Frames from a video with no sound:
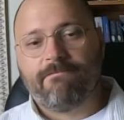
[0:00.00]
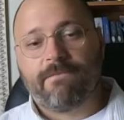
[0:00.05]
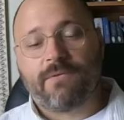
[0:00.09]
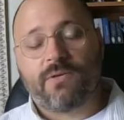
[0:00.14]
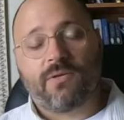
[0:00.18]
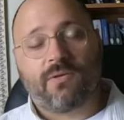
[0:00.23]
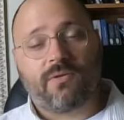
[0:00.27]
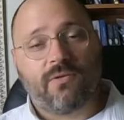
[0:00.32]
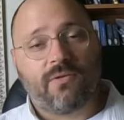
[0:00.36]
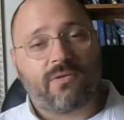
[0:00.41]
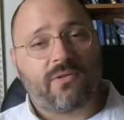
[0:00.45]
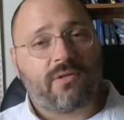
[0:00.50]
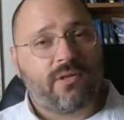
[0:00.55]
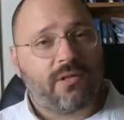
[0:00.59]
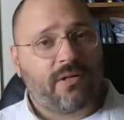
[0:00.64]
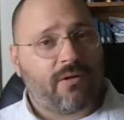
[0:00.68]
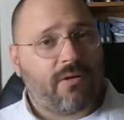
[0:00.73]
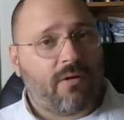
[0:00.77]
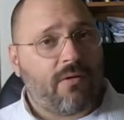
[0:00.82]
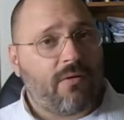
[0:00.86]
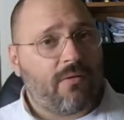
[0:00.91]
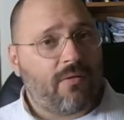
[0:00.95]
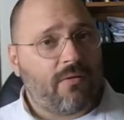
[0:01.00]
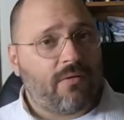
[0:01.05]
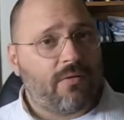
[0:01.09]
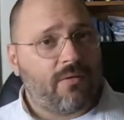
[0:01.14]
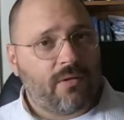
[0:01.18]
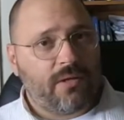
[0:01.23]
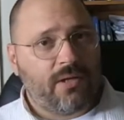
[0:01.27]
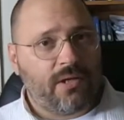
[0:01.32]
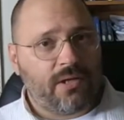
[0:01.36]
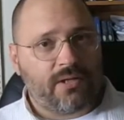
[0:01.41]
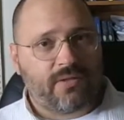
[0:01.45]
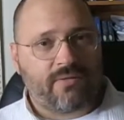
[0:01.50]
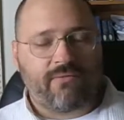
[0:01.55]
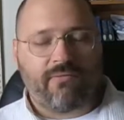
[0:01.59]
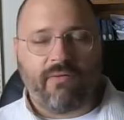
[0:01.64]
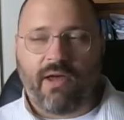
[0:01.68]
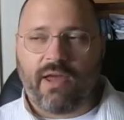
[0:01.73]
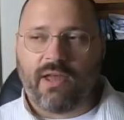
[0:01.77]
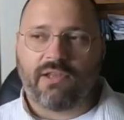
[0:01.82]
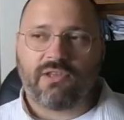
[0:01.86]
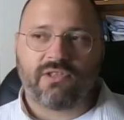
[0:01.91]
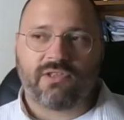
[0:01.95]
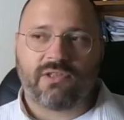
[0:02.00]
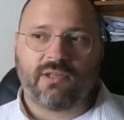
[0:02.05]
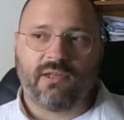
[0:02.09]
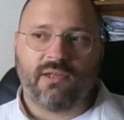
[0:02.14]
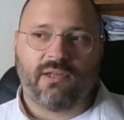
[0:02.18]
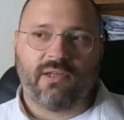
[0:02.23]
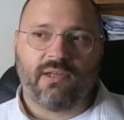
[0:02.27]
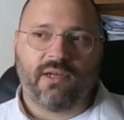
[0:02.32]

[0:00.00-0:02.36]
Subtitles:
So considering all these facts,